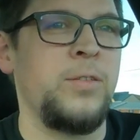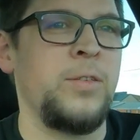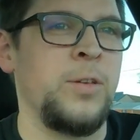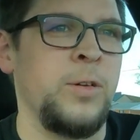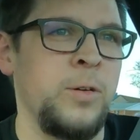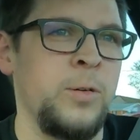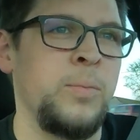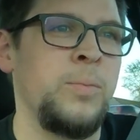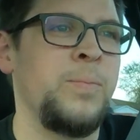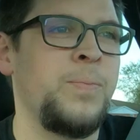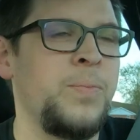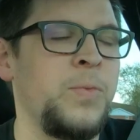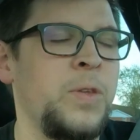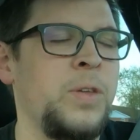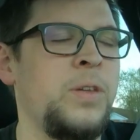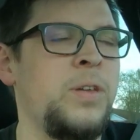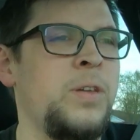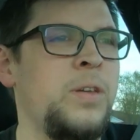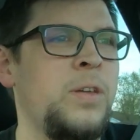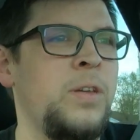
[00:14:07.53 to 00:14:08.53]
so
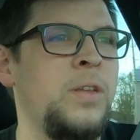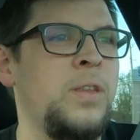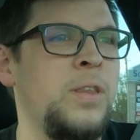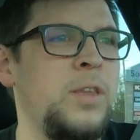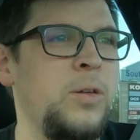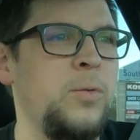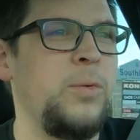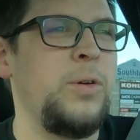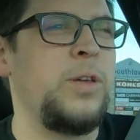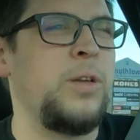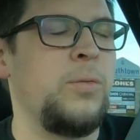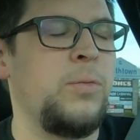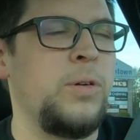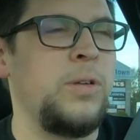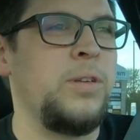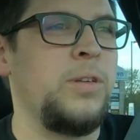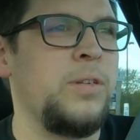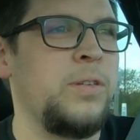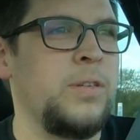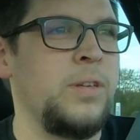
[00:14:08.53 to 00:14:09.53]
then we can
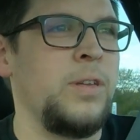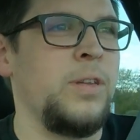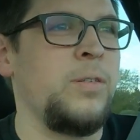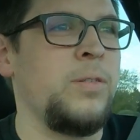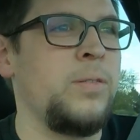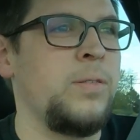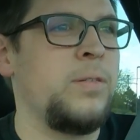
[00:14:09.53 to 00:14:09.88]
really see